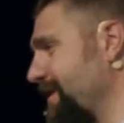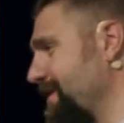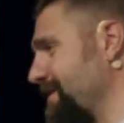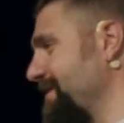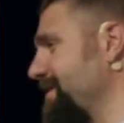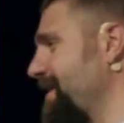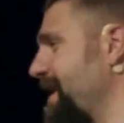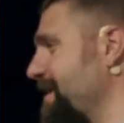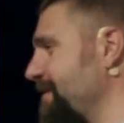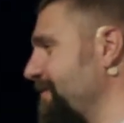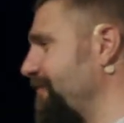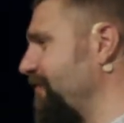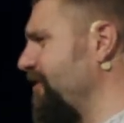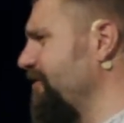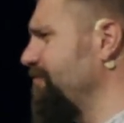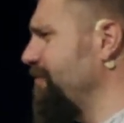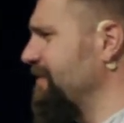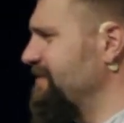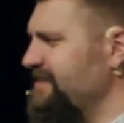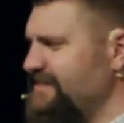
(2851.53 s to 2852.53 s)
get into debt in the
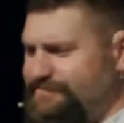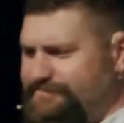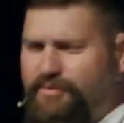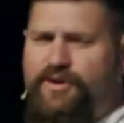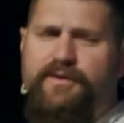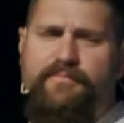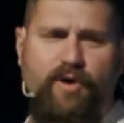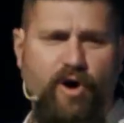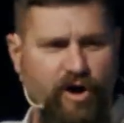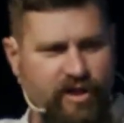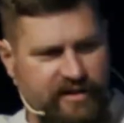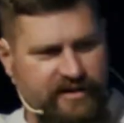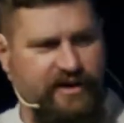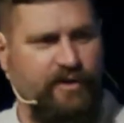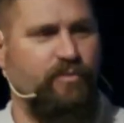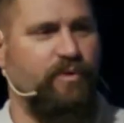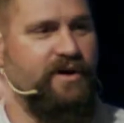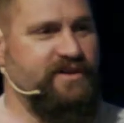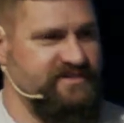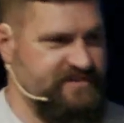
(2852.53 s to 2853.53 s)
first place. Just put them all
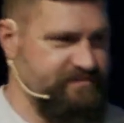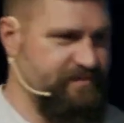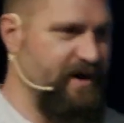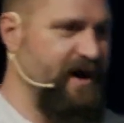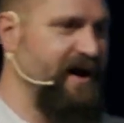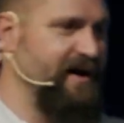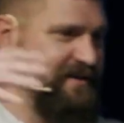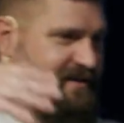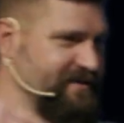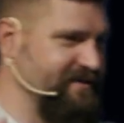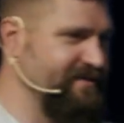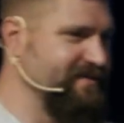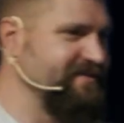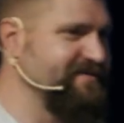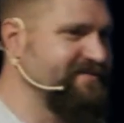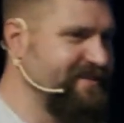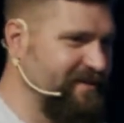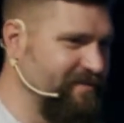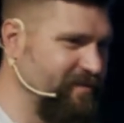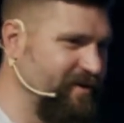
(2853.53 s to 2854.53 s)
into one spot. You know,
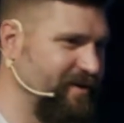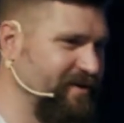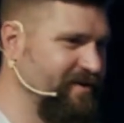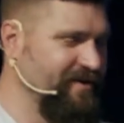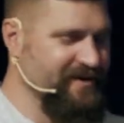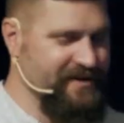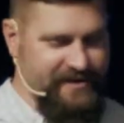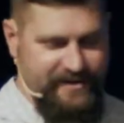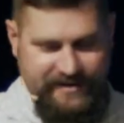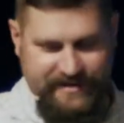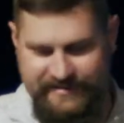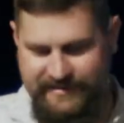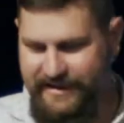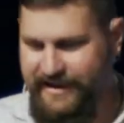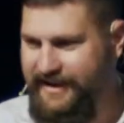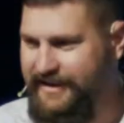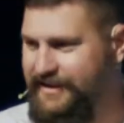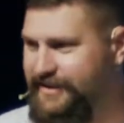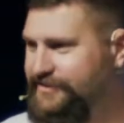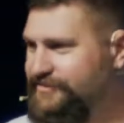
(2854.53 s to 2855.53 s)
just get them all, get
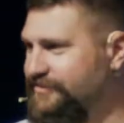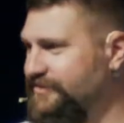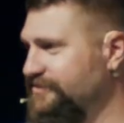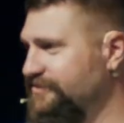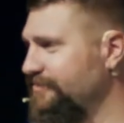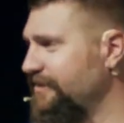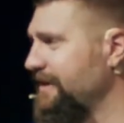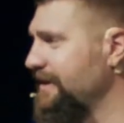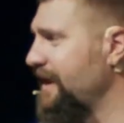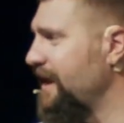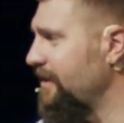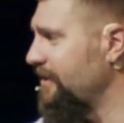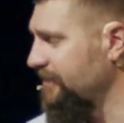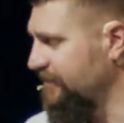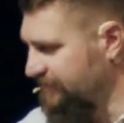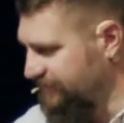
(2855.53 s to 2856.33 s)
that interest rate down and